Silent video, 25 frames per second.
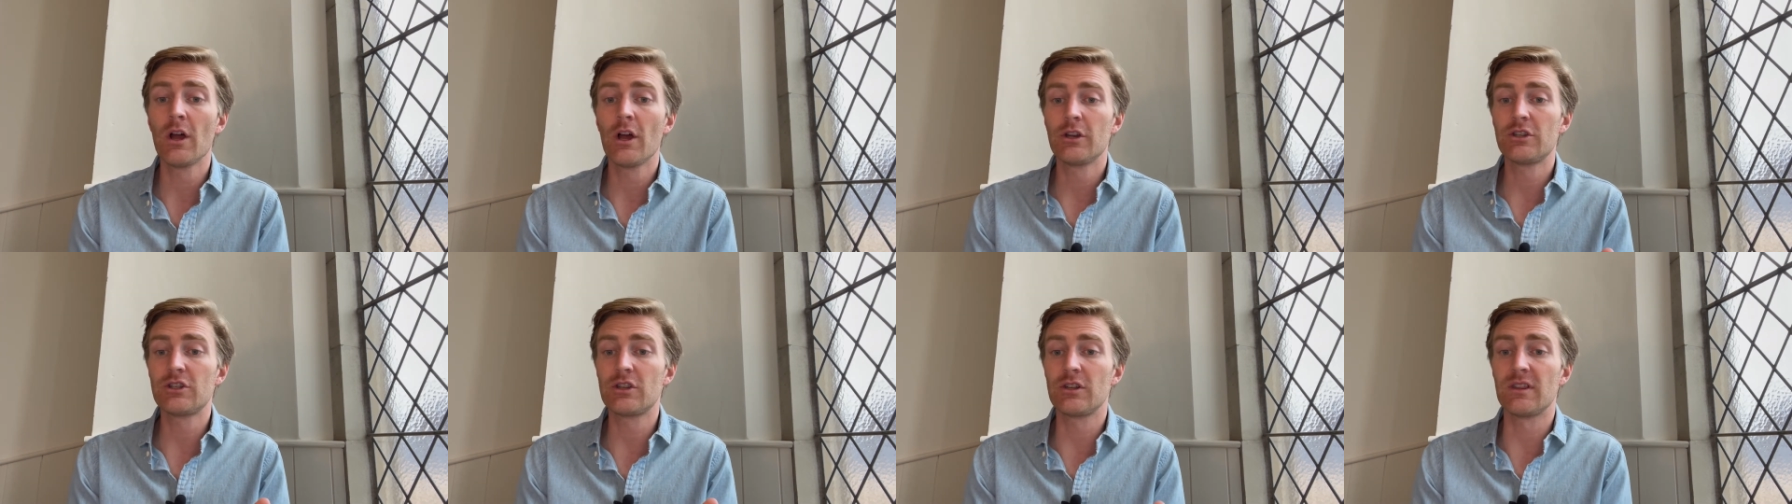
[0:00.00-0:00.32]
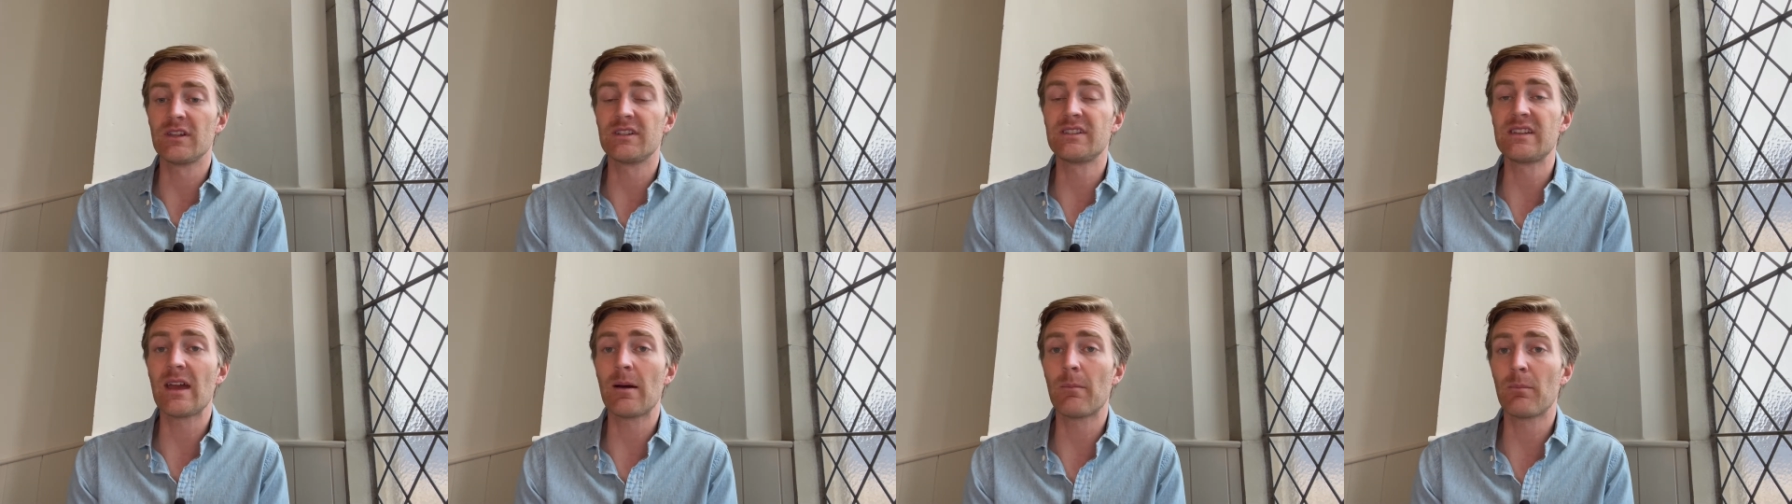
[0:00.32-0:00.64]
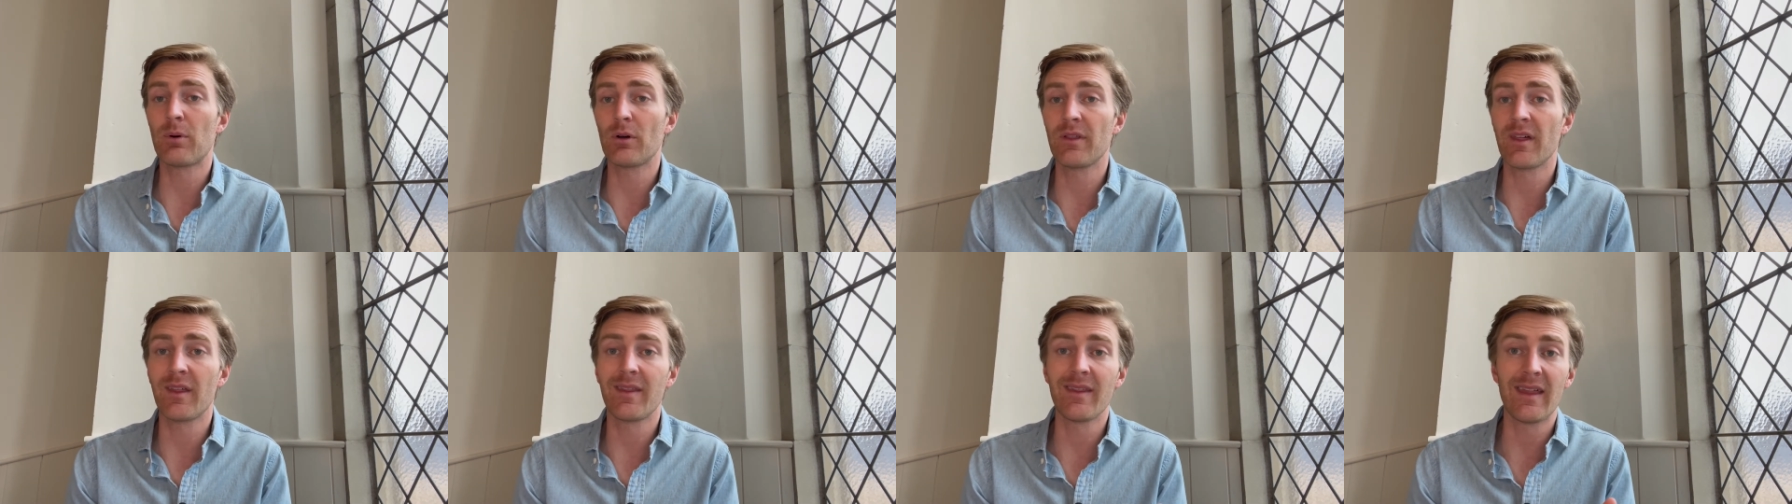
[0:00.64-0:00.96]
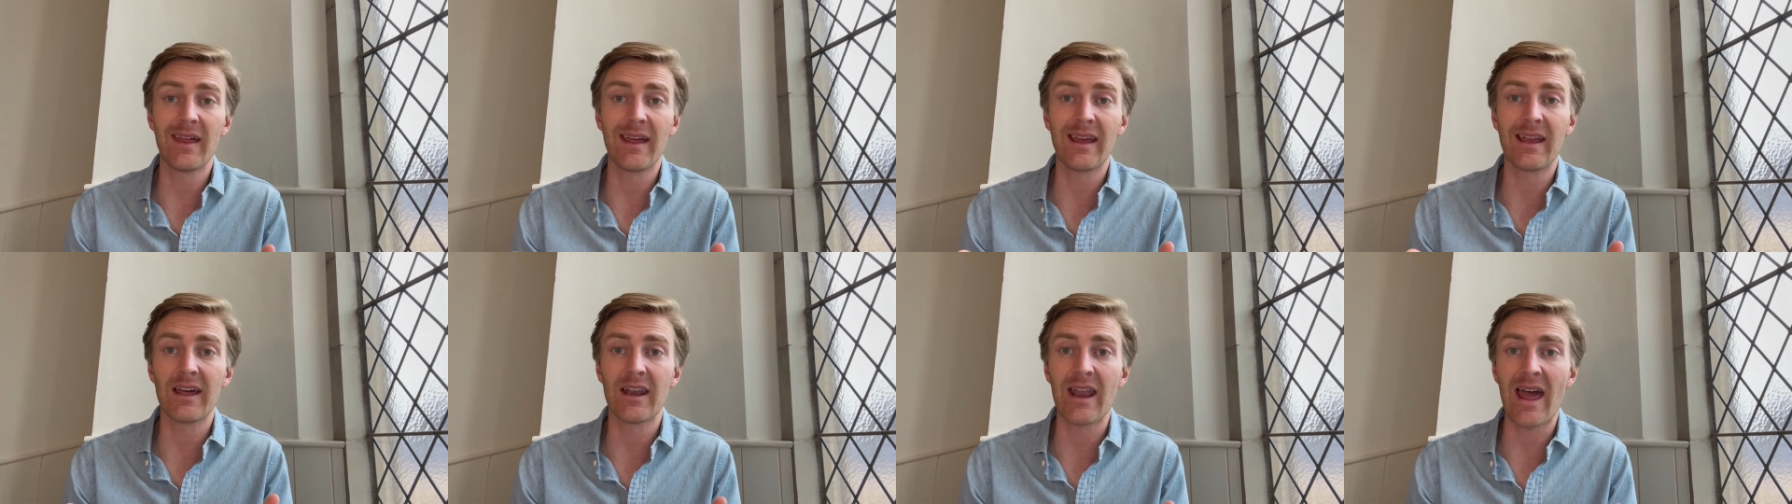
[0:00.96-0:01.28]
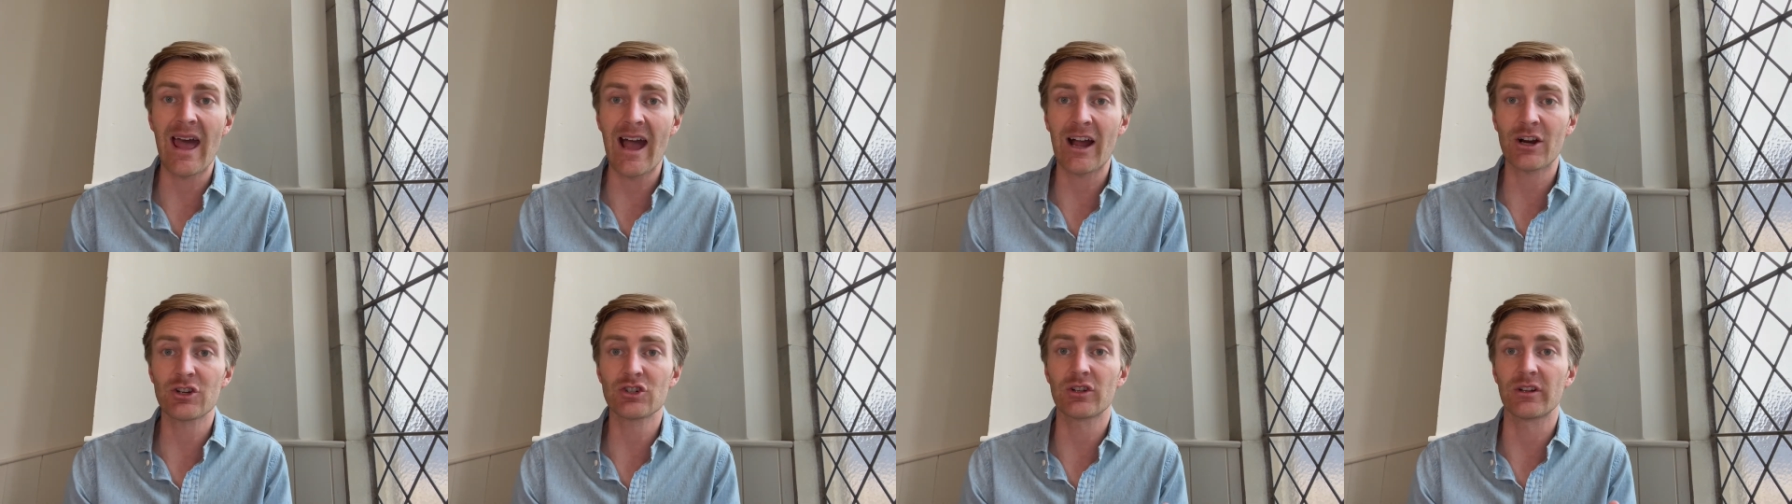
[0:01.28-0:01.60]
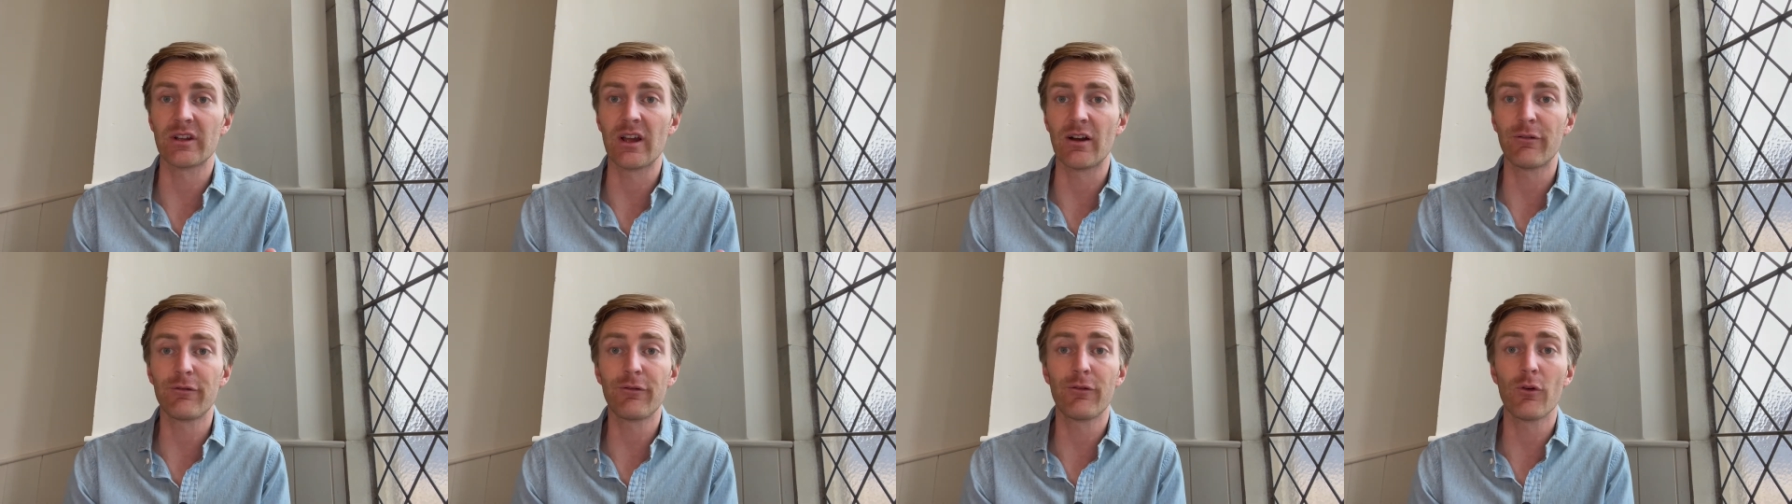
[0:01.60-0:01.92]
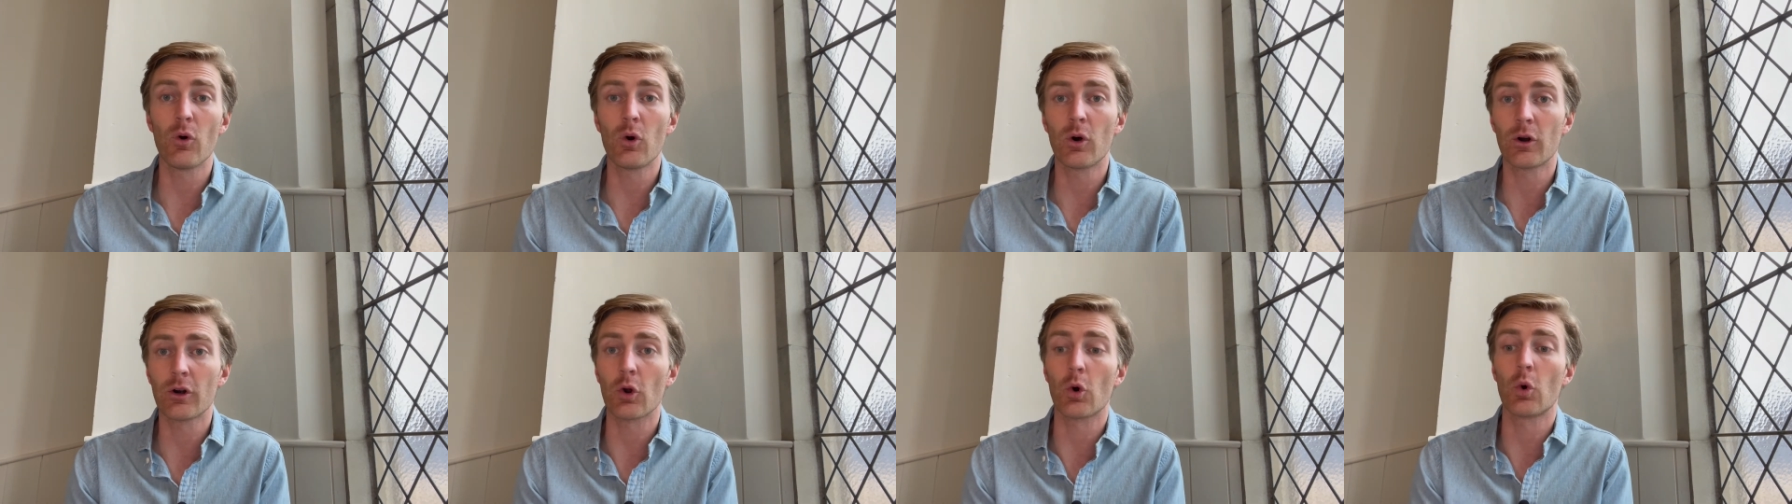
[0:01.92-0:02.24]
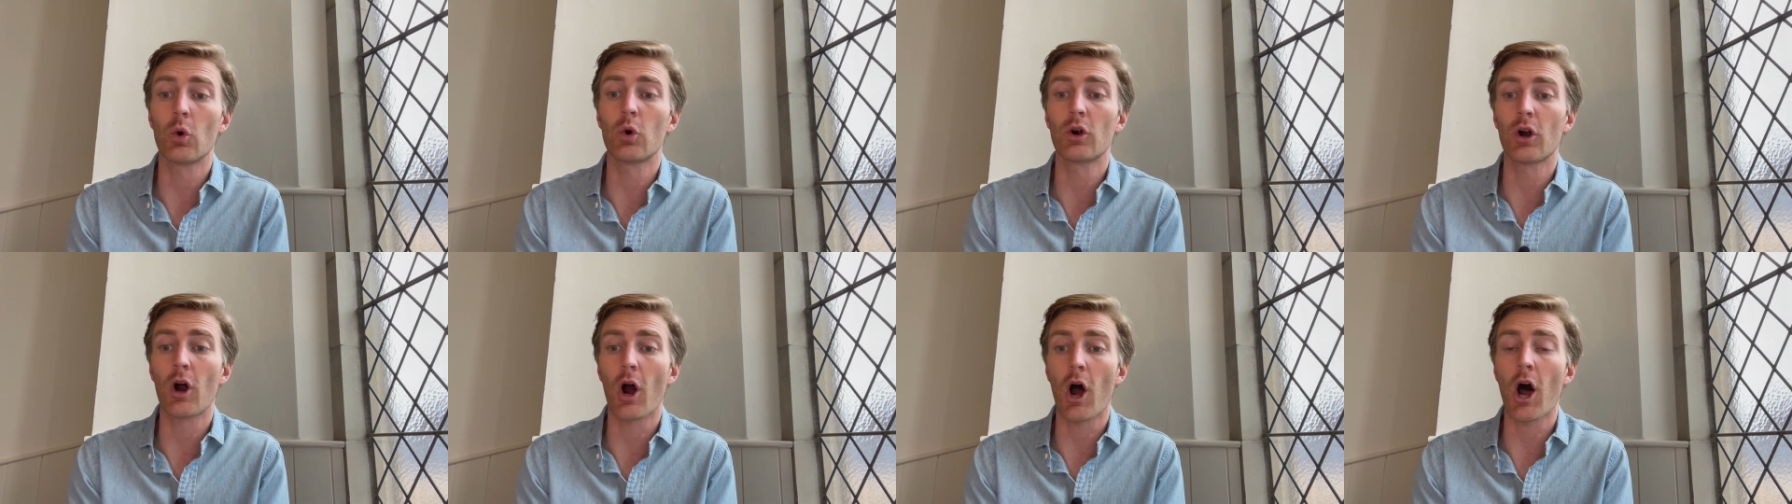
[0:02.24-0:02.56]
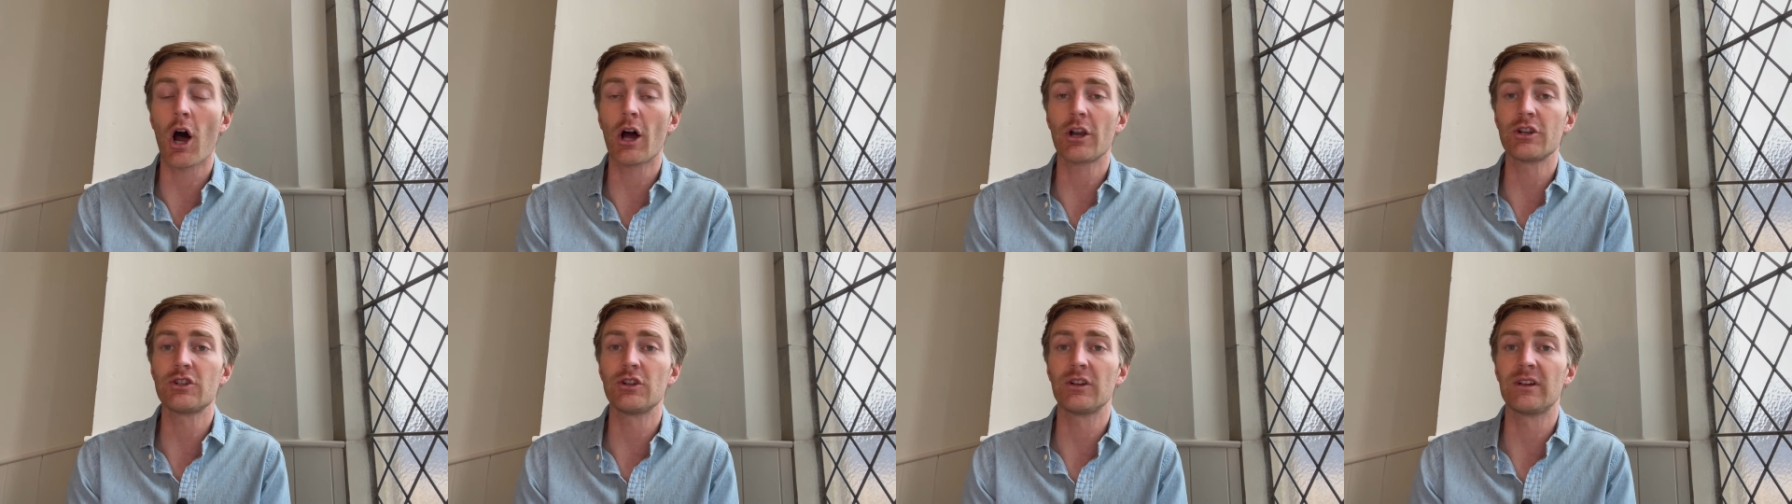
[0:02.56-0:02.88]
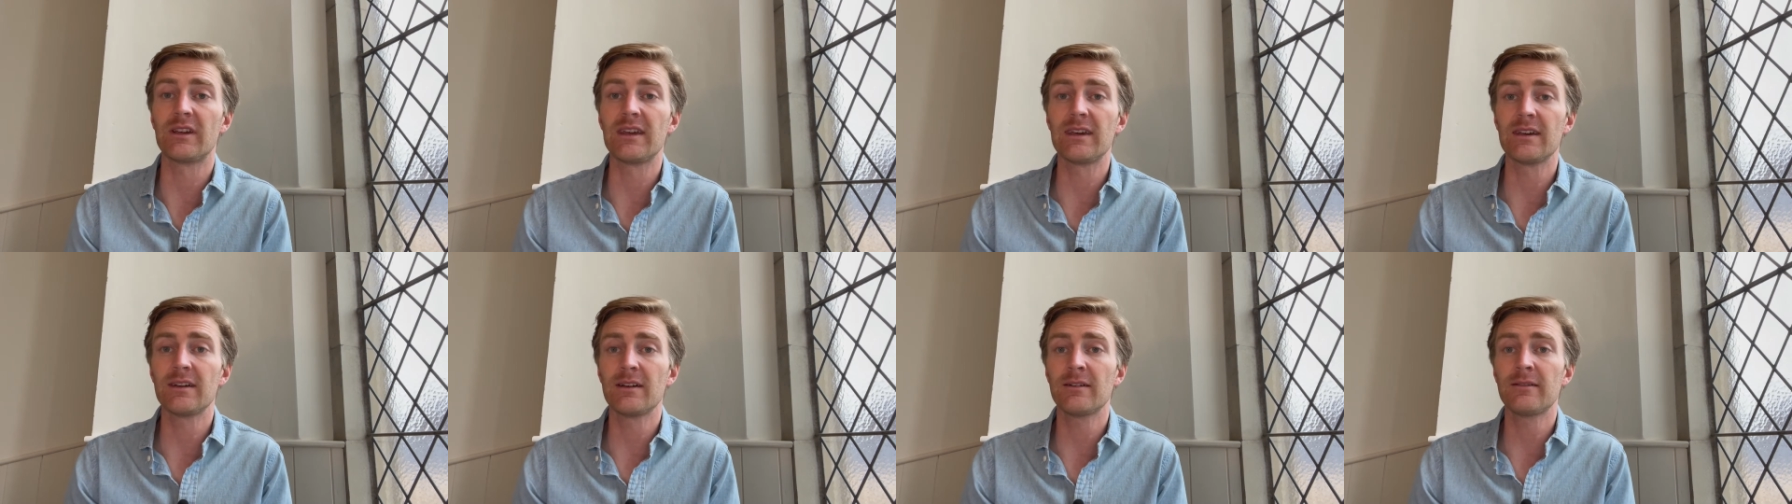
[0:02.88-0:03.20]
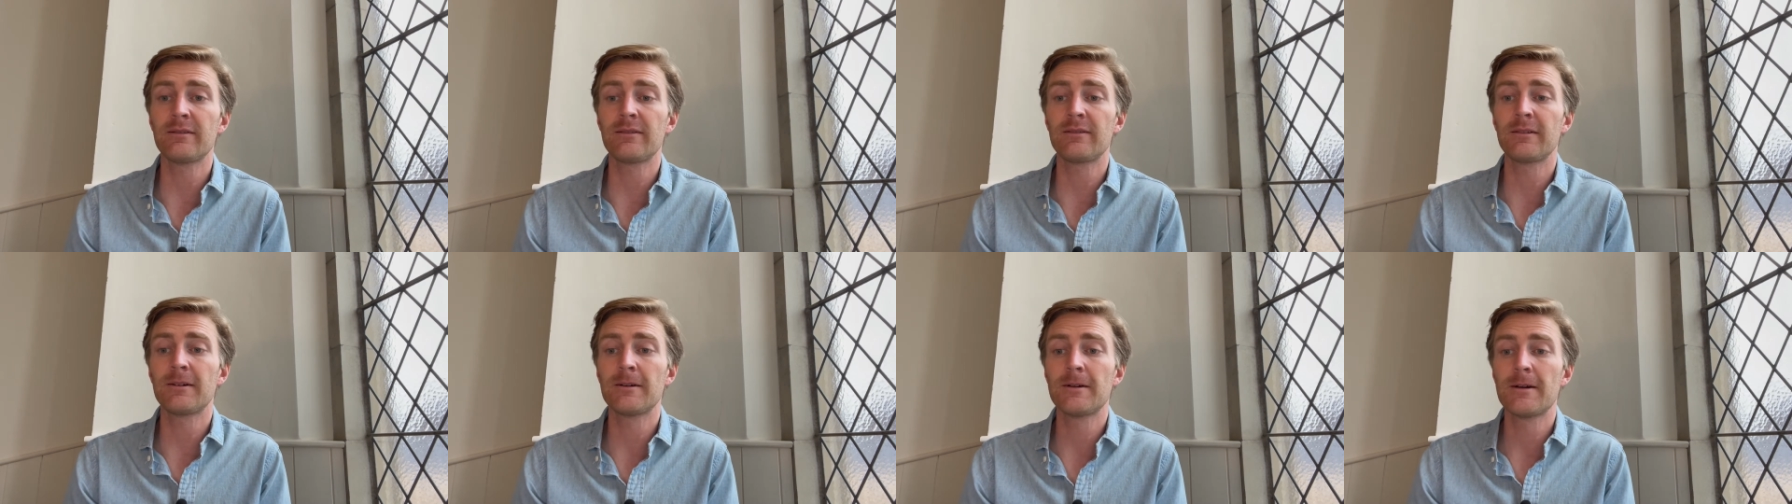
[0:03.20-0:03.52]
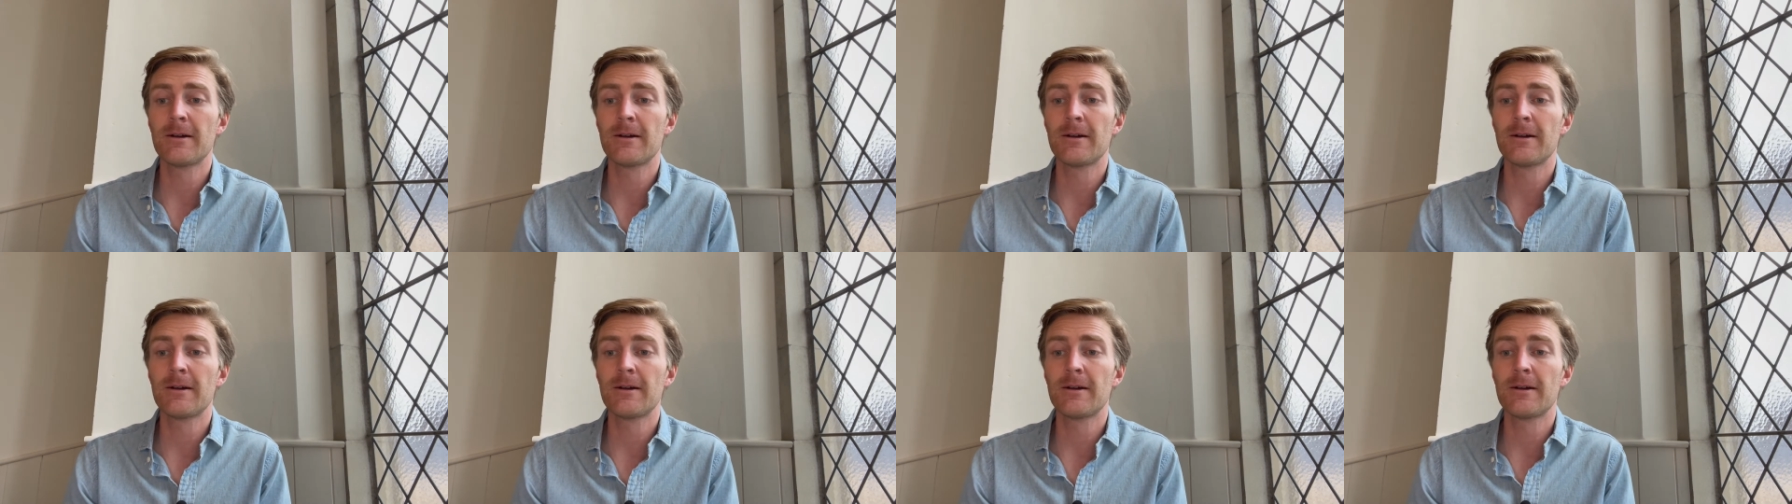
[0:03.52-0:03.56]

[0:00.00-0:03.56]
to the temple than they can actually afford or ought to give.